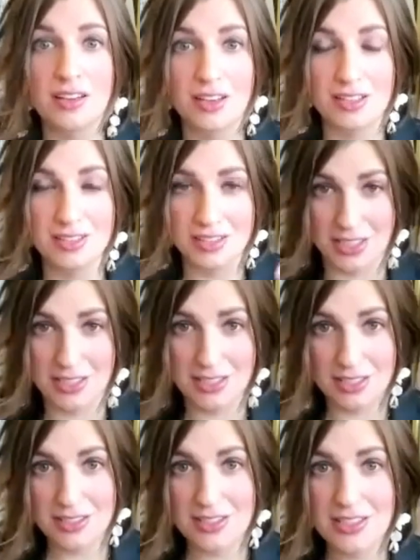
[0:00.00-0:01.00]

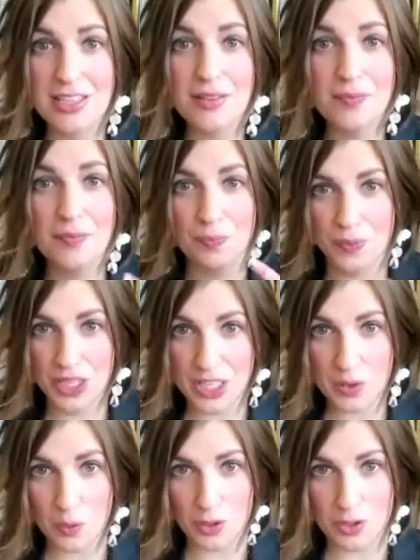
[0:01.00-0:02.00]
consistency
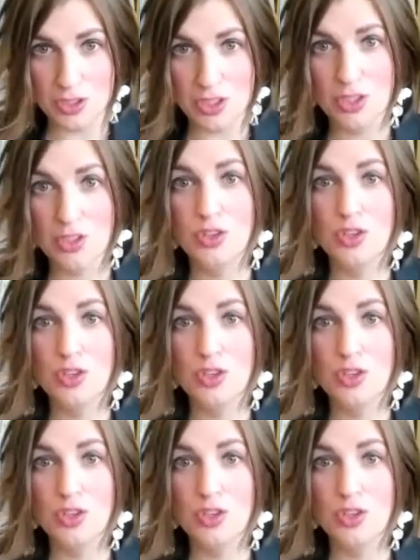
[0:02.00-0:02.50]
equals